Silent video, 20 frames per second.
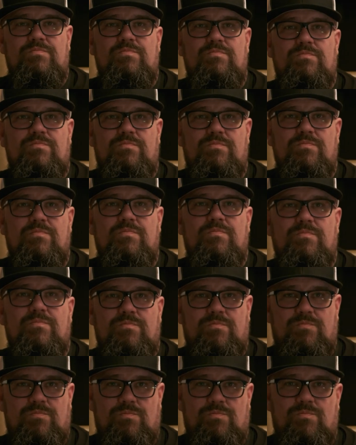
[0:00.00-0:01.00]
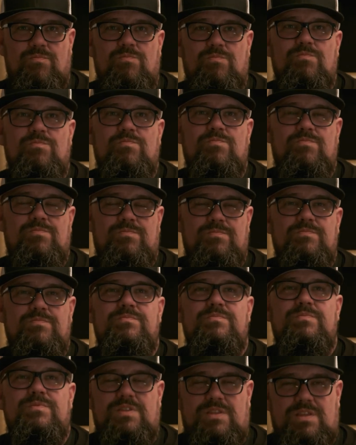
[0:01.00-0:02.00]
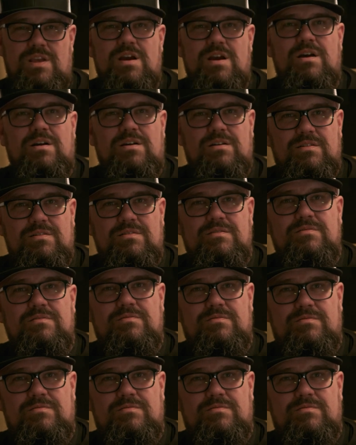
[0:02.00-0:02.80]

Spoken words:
there's better choices being made, and the devastation yeah.